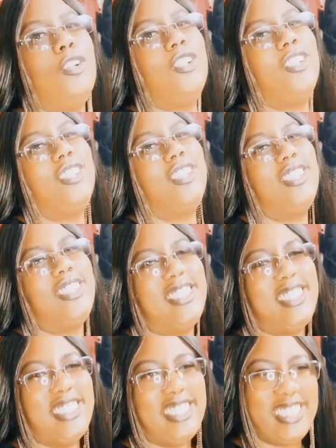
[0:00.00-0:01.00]

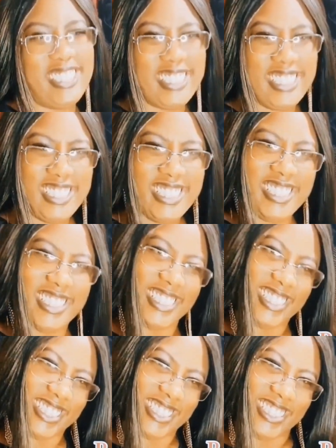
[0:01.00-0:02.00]

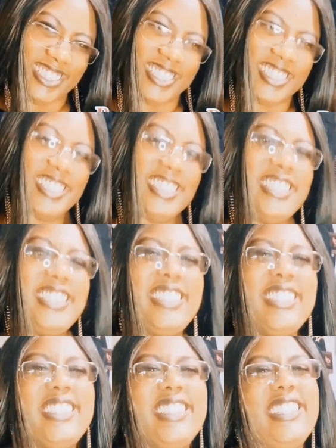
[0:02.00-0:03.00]

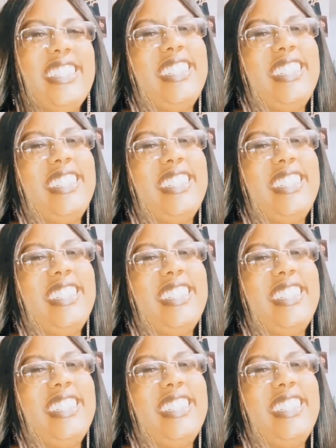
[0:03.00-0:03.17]
Nothing is said.